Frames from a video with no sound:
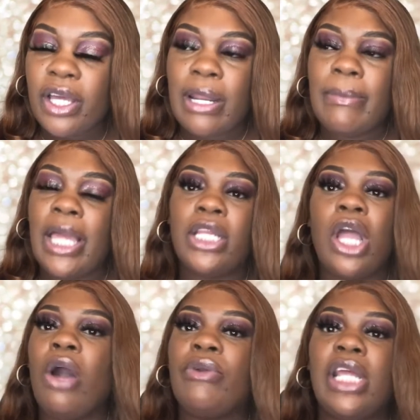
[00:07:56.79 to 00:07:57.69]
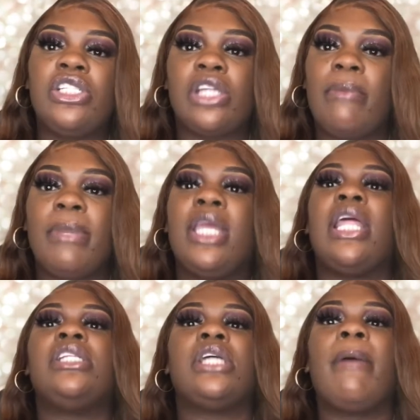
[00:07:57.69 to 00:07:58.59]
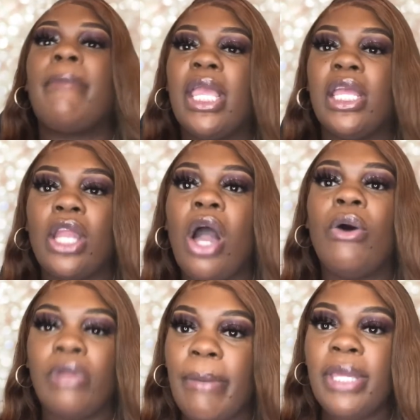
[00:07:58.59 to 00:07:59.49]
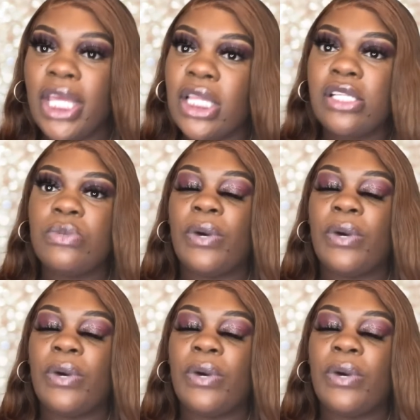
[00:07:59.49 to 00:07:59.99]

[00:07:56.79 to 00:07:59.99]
And I'm like, no, they jumped me. They jumped me. No, let me get this